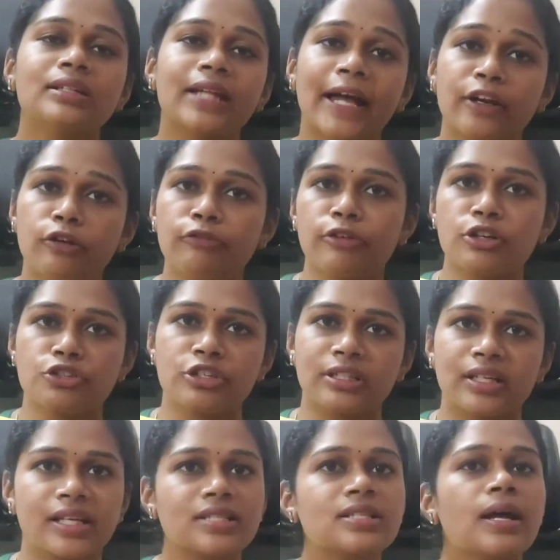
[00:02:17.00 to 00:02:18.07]
thyroid function
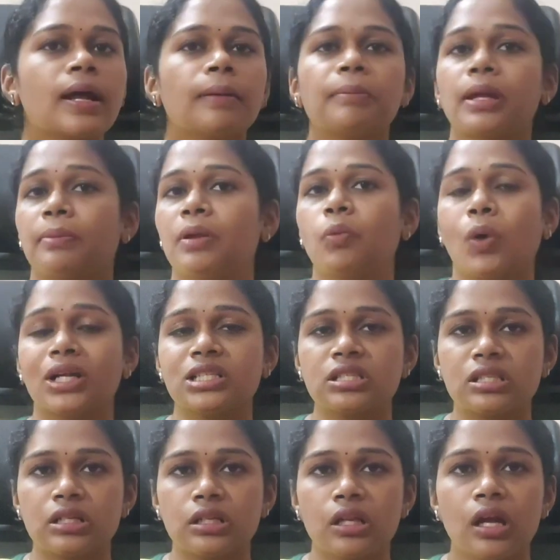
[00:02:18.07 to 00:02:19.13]
test maybe
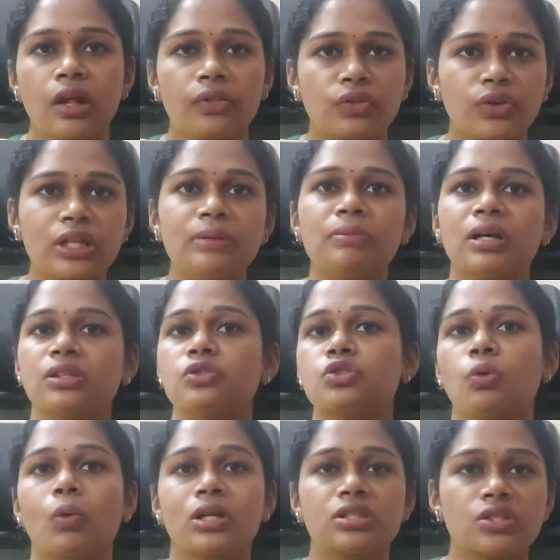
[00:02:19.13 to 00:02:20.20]
once in 3 months
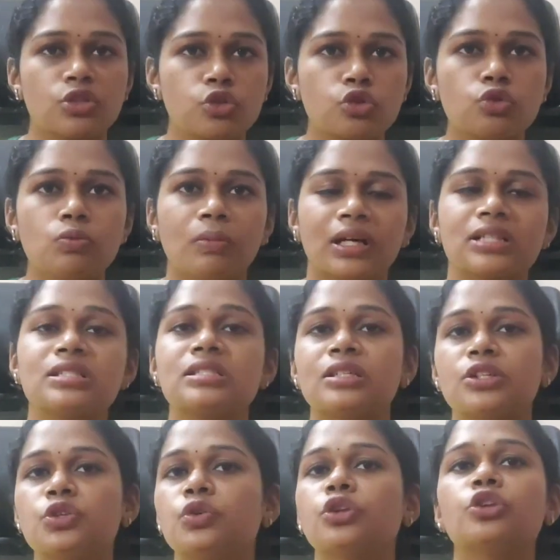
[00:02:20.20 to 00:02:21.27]
or once in 2 months
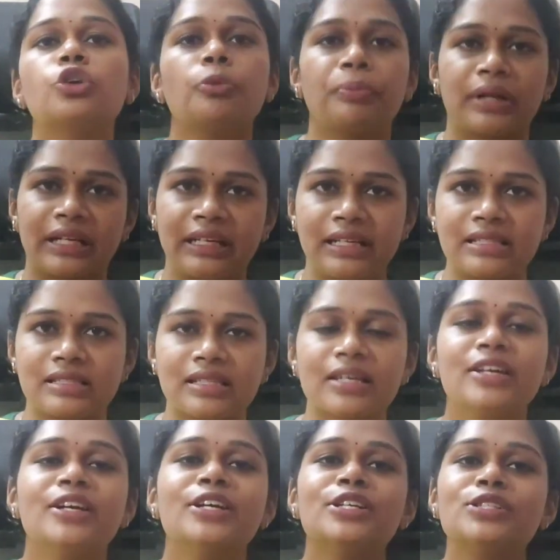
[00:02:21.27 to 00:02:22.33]
during your
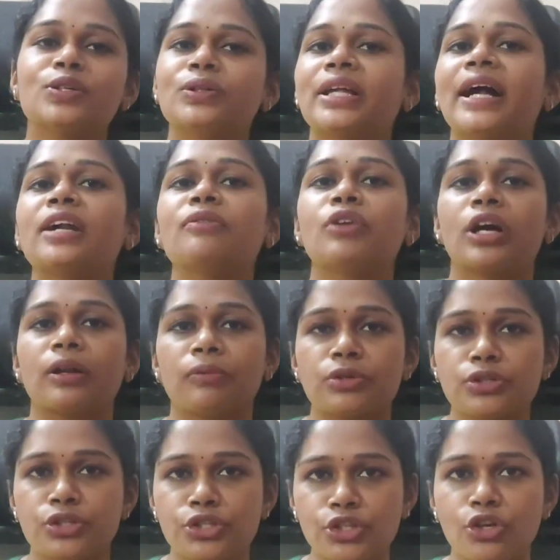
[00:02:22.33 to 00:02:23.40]
pregnancy, so that we
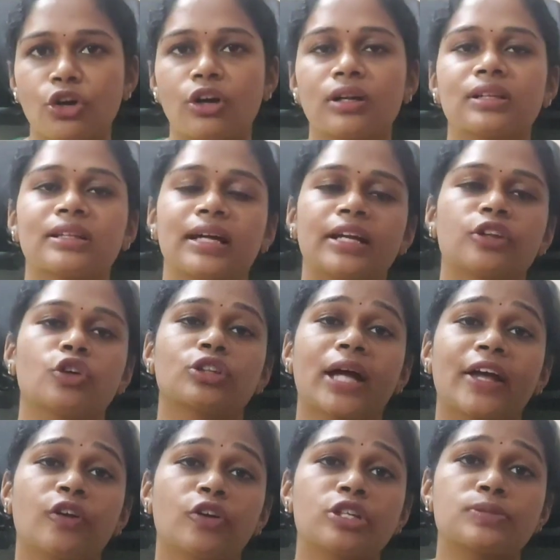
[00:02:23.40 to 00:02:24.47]
are sure that your
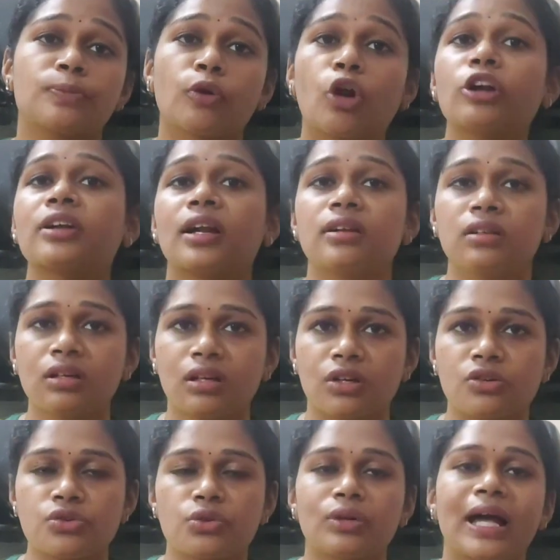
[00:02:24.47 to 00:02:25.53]
thyroid is brought under
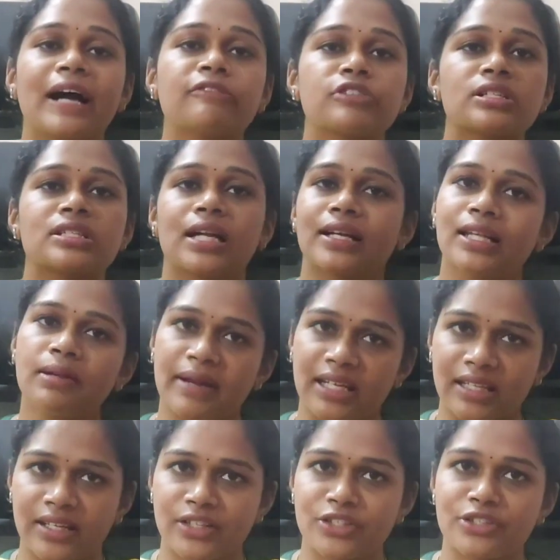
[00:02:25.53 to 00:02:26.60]
control after starting
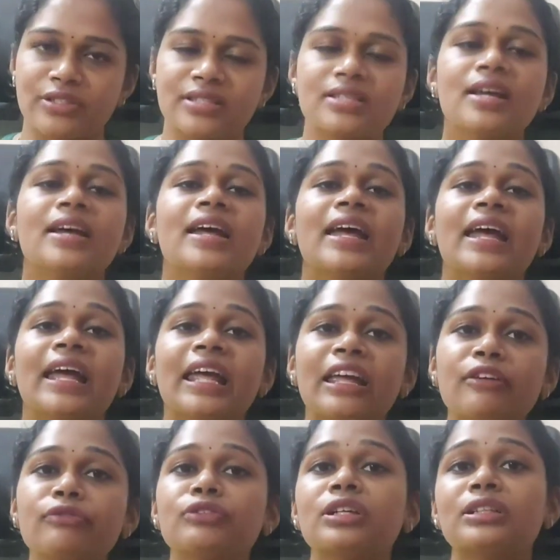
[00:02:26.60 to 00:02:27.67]
medications.
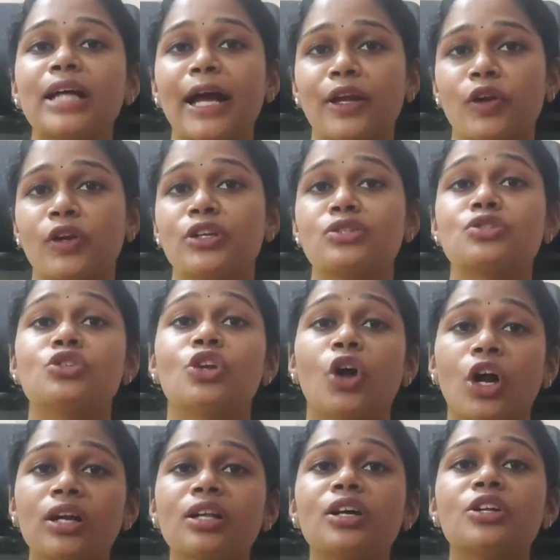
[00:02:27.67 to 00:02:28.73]
If the thyroid is
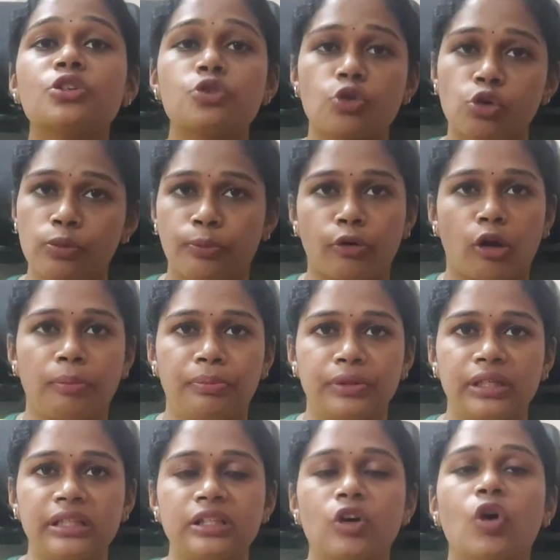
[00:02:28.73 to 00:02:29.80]
not controlled
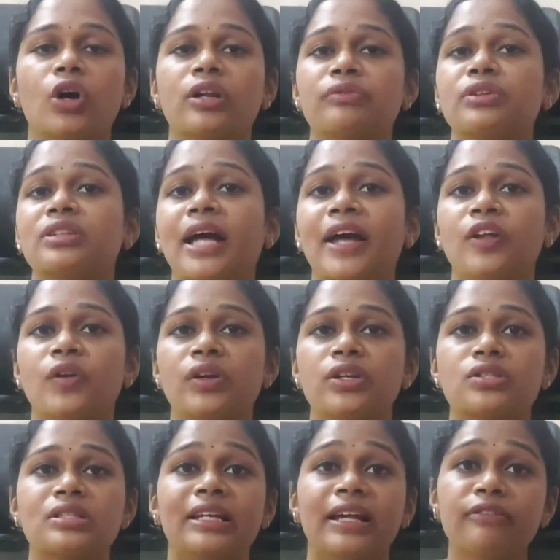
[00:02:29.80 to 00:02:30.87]
properly or if a thyroid
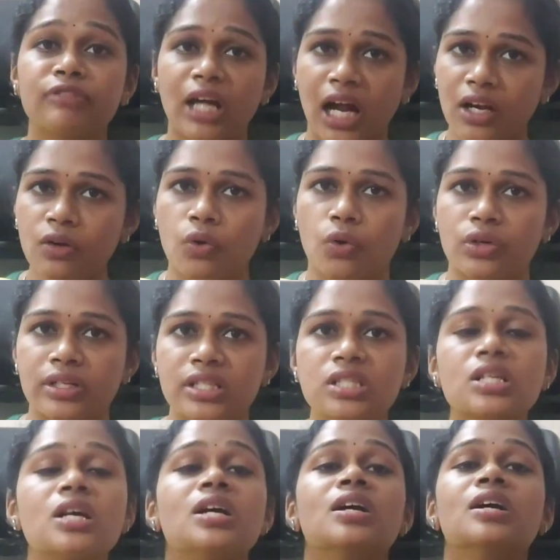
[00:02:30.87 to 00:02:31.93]
is left
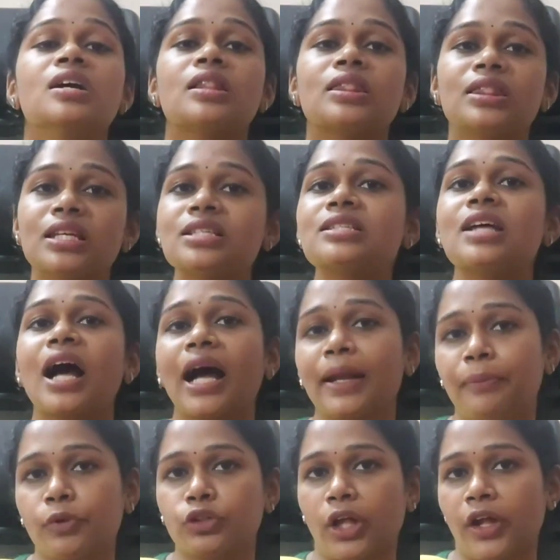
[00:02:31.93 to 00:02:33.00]
unnoticed, this
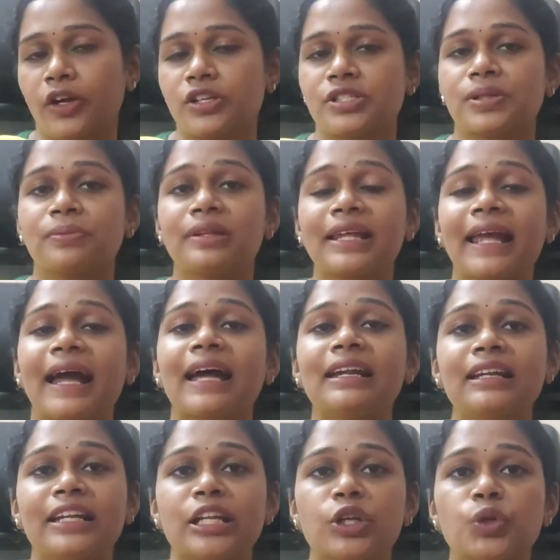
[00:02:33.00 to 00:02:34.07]
hypothyroidism
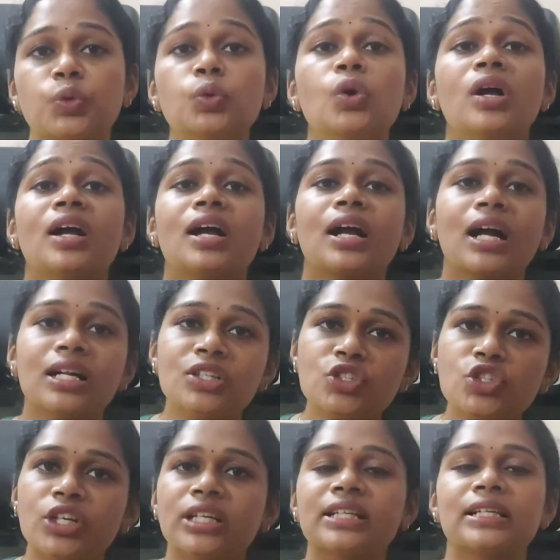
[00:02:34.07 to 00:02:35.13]
can lead to
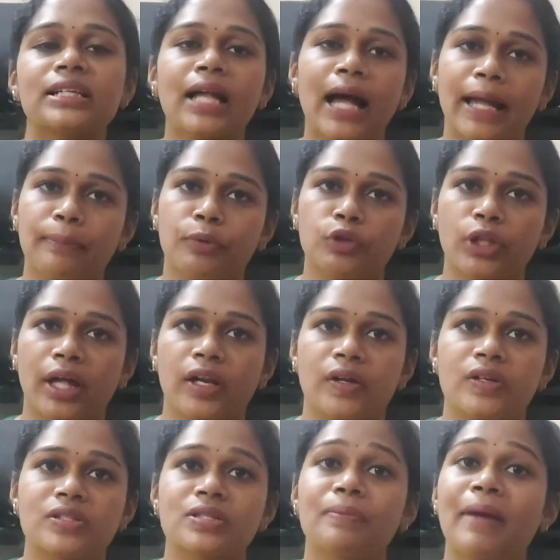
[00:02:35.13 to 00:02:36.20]
congenital
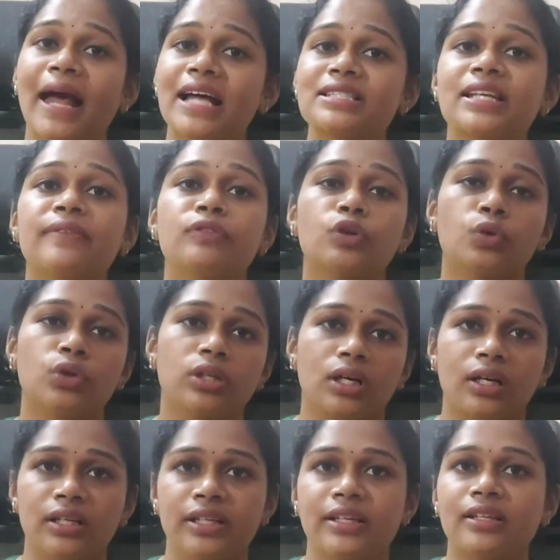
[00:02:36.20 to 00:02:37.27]
hypothyroidism, as I've told
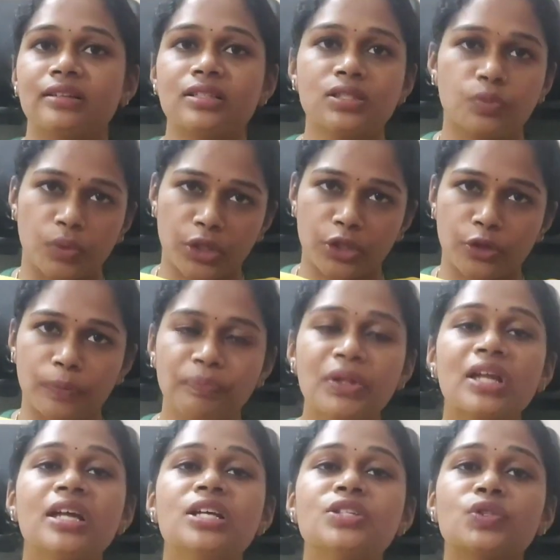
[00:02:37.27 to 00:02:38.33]
earlier in this video.
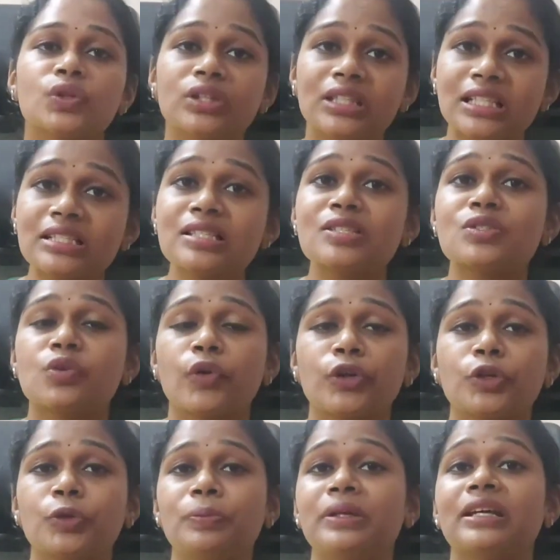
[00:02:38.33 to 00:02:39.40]
So this is
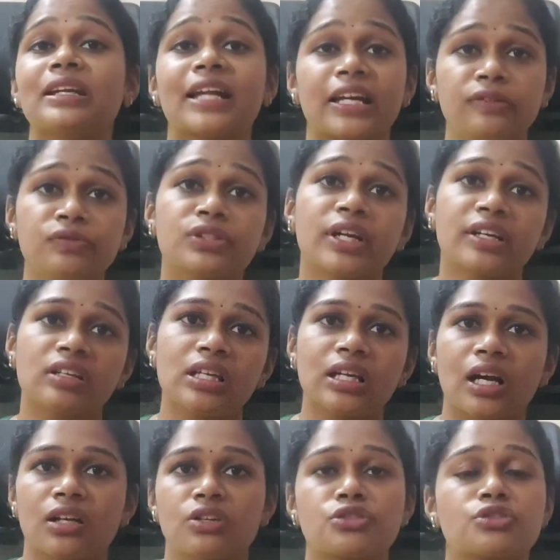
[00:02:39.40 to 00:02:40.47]
going to be a life-threatening
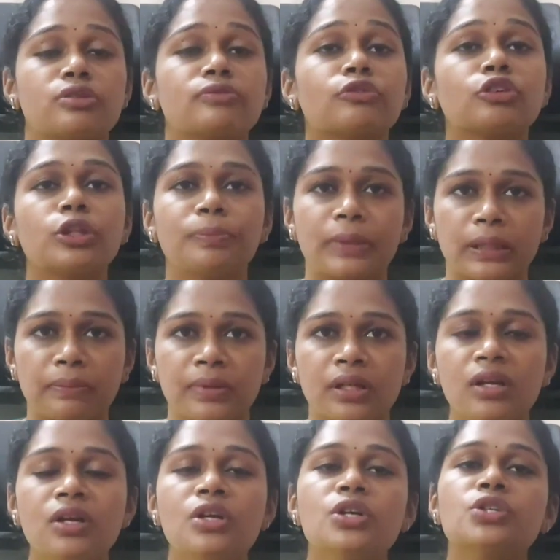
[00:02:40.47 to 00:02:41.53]
condition for the baby.
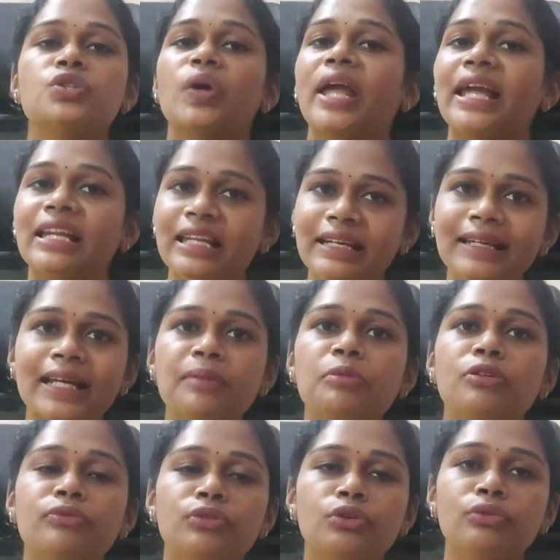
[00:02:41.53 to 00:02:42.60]
So anytime
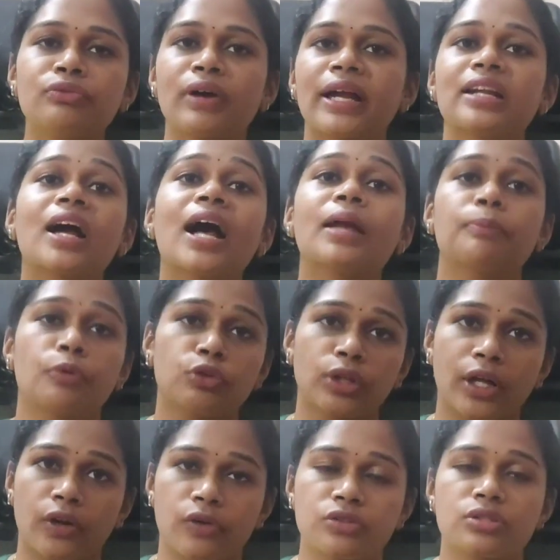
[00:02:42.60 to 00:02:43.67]
if you find
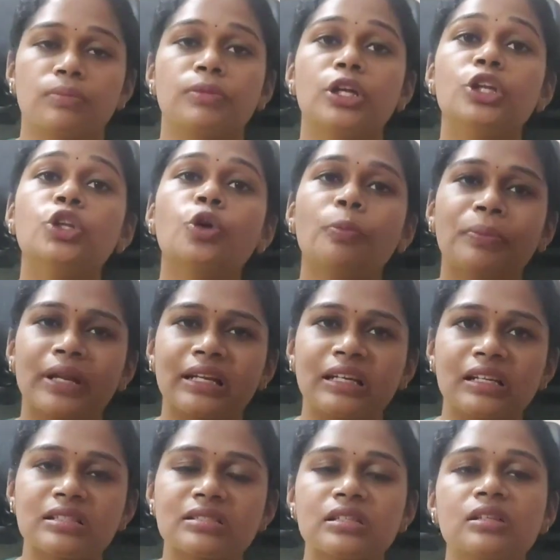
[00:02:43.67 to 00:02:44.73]
hypothyroidism in your
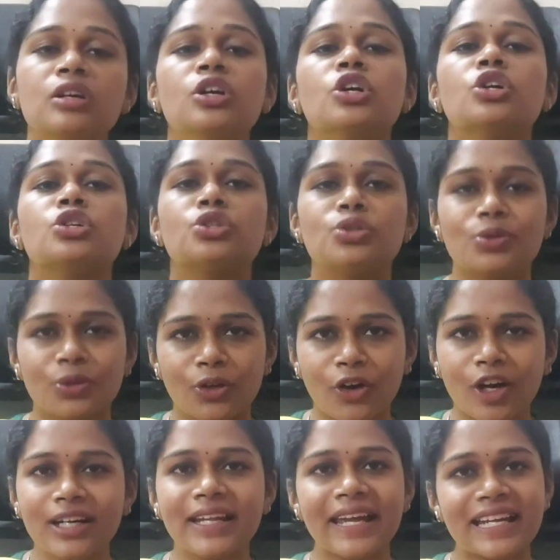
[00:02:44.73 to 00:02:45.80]
pregnancy, do
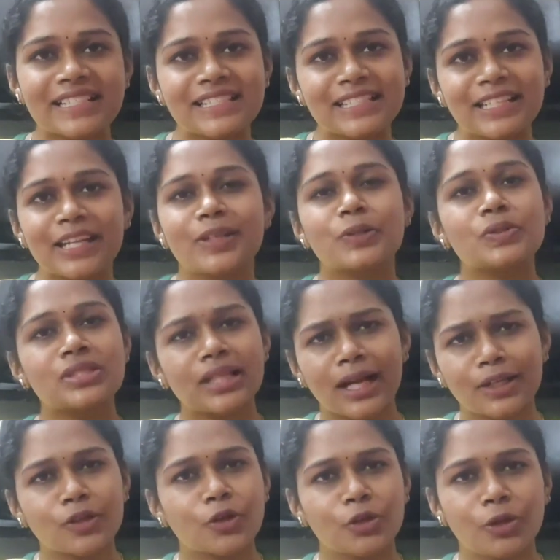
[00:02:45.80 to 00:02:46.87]
not hesitate to
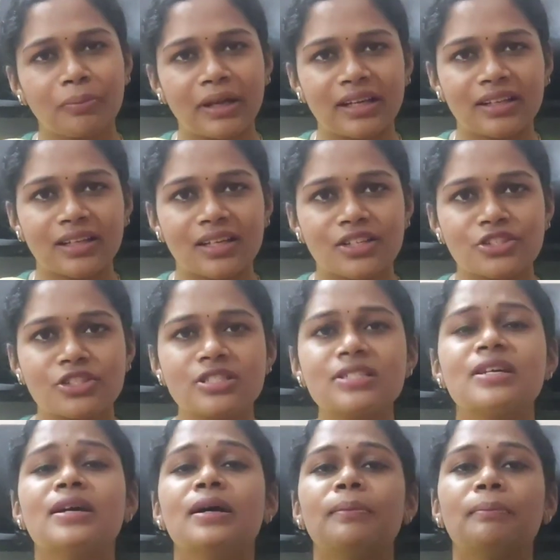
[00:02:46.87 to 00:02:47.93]
start on your
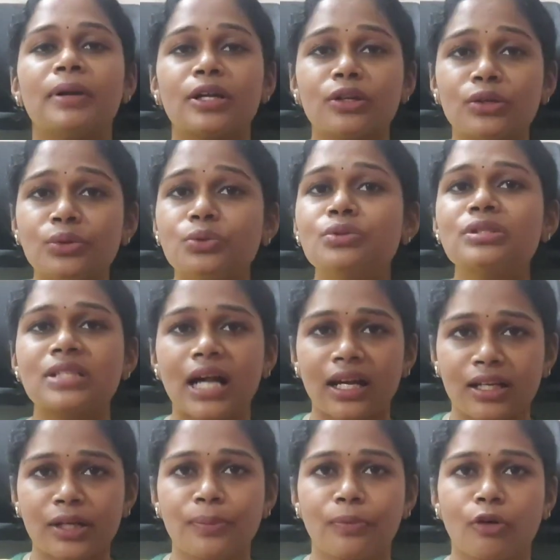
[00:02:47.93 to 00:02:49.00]
medications, but do
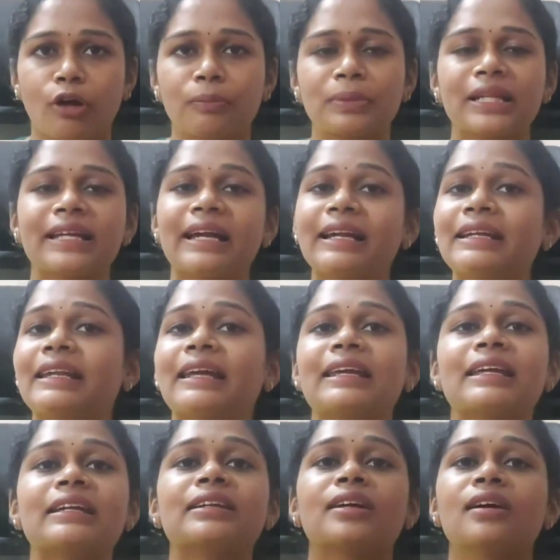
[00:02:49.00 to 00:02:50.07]
start it promptly and
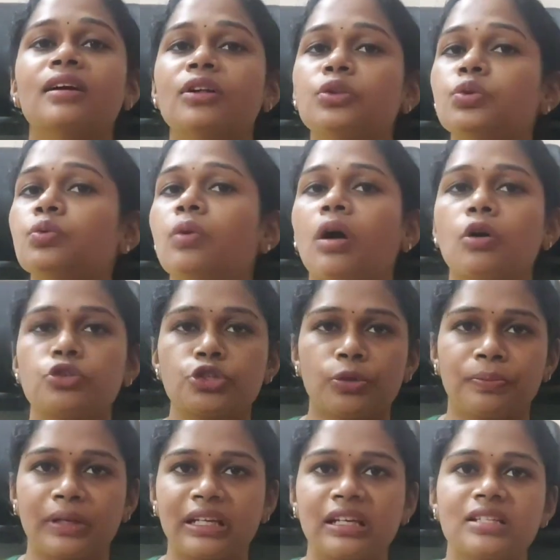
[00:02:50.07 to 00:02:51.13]
take it throughout
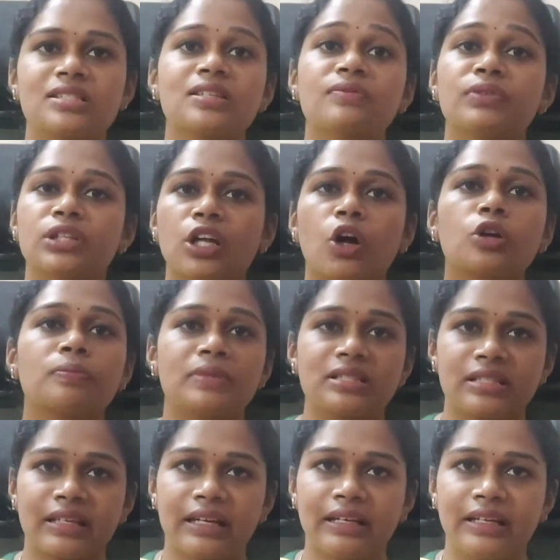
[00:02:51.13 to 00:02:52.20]
your pregnancy without
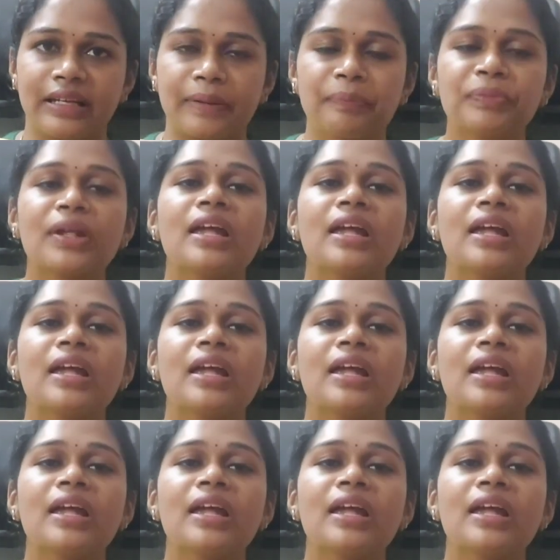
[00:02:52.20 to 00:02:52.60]
missing a day.